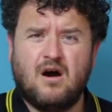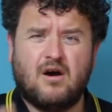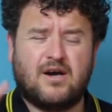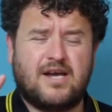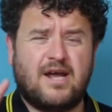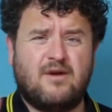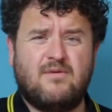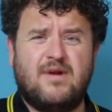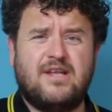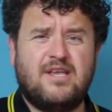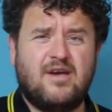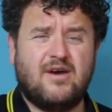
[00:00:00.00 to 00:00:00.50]

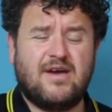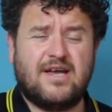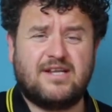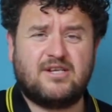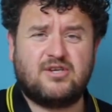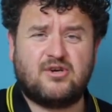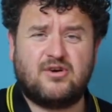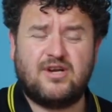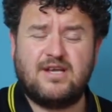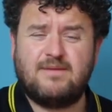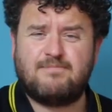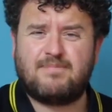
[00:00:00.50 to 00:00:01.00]
Okay,
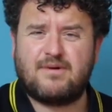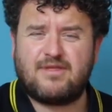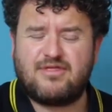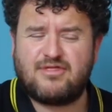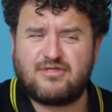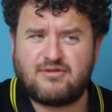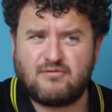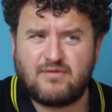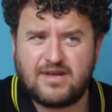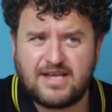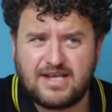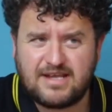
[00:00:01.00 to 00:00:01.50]
Radiohead Creep,
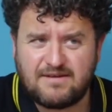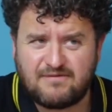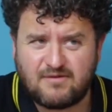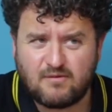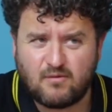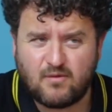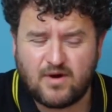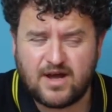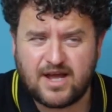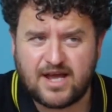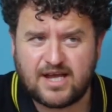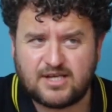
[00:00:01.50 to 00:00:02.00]
3
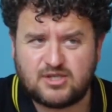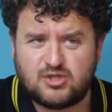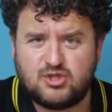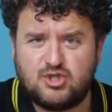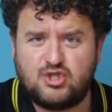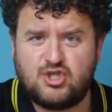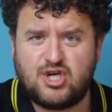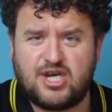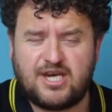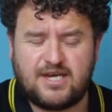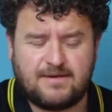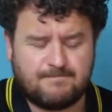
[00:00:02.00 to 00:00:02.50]
different ways.
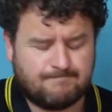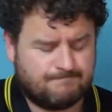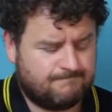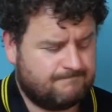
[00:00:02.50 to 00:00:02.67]
G.